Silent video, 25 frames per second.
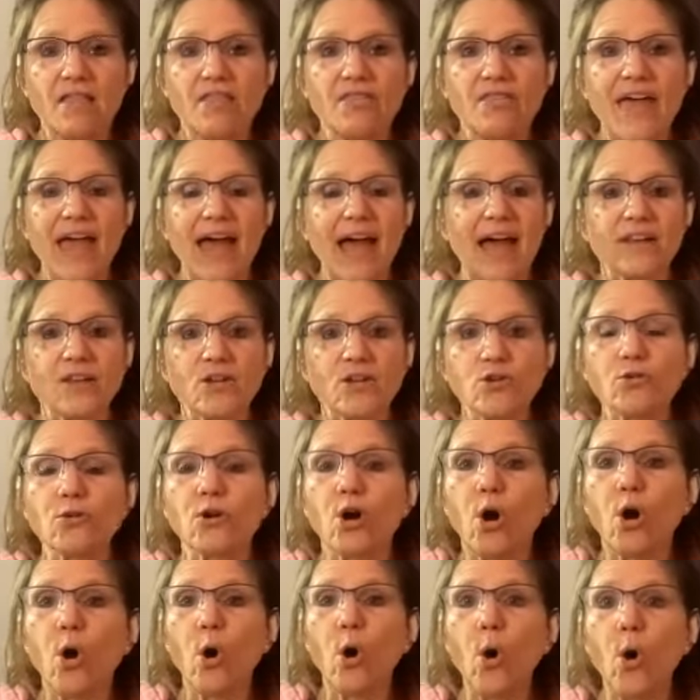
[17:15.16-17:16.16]
that
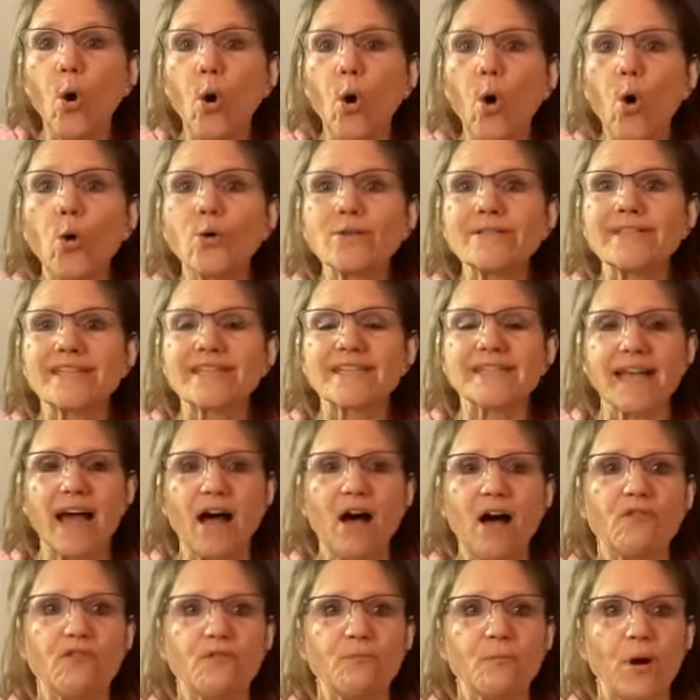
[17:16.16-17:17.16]
your whole
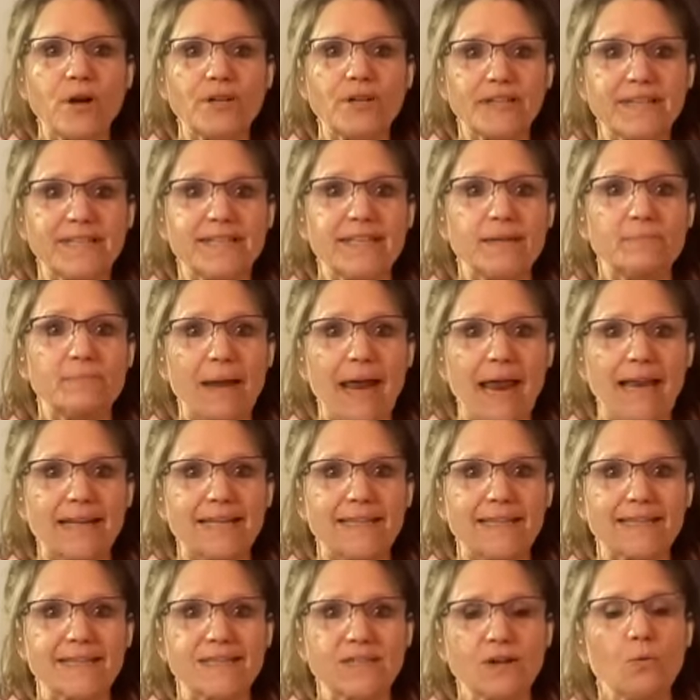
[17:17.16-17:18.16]
self
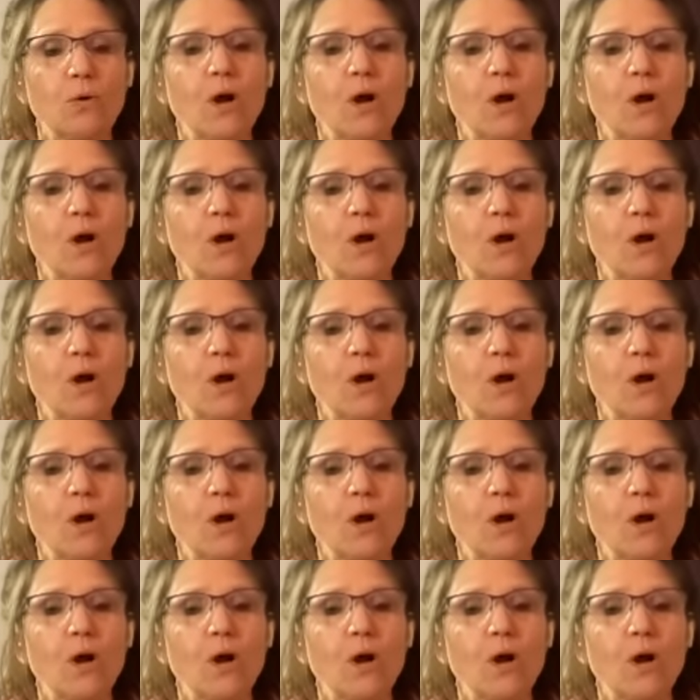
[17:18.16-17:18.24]
participates.